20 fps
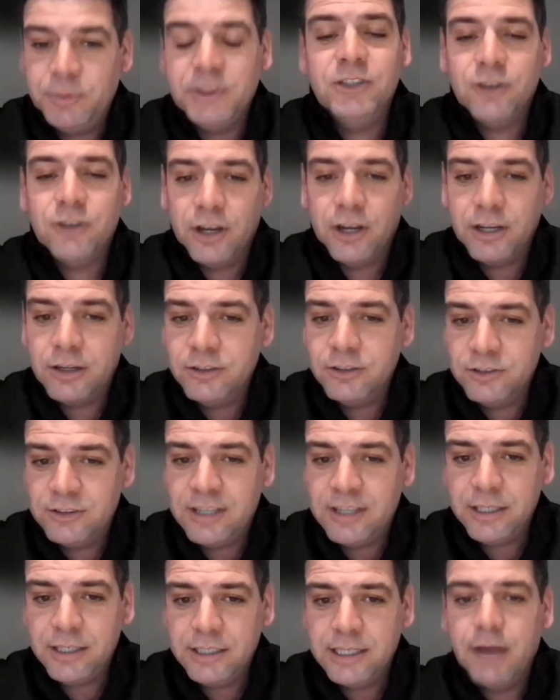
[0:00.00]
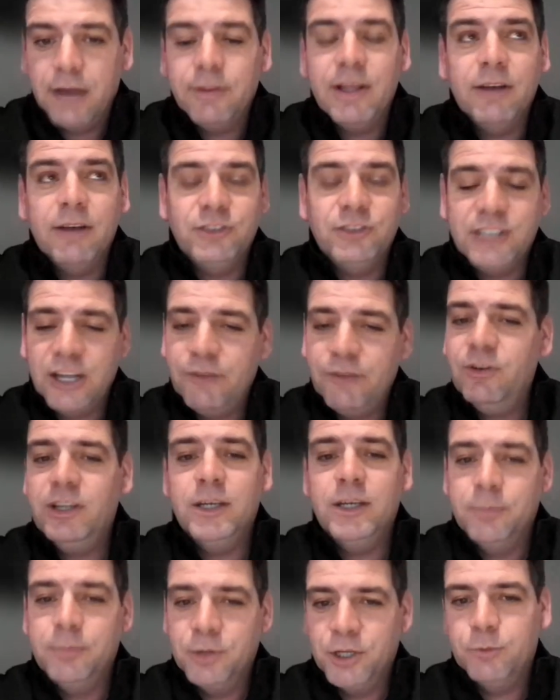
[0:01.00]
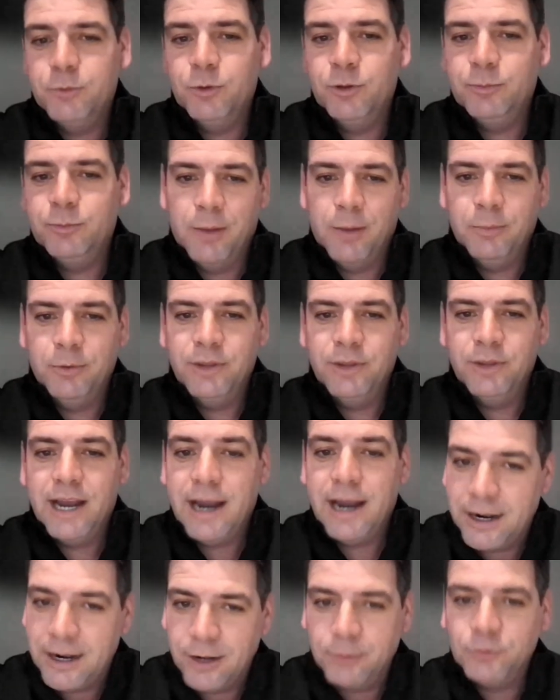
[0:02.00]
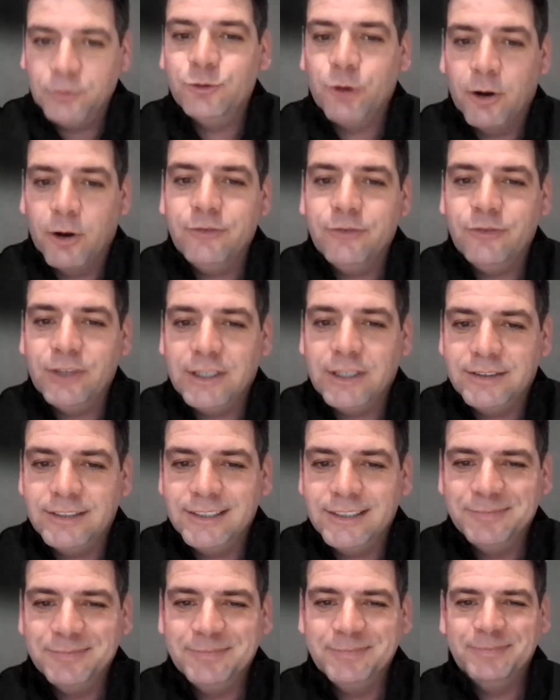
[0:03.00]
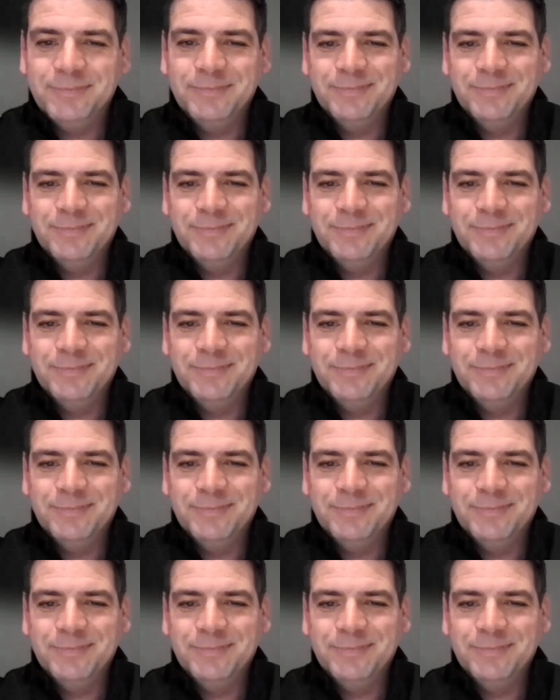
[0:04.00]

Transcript: because I can tell you now there is definitely a Birdwood bobble there, and I'm trying to fix it.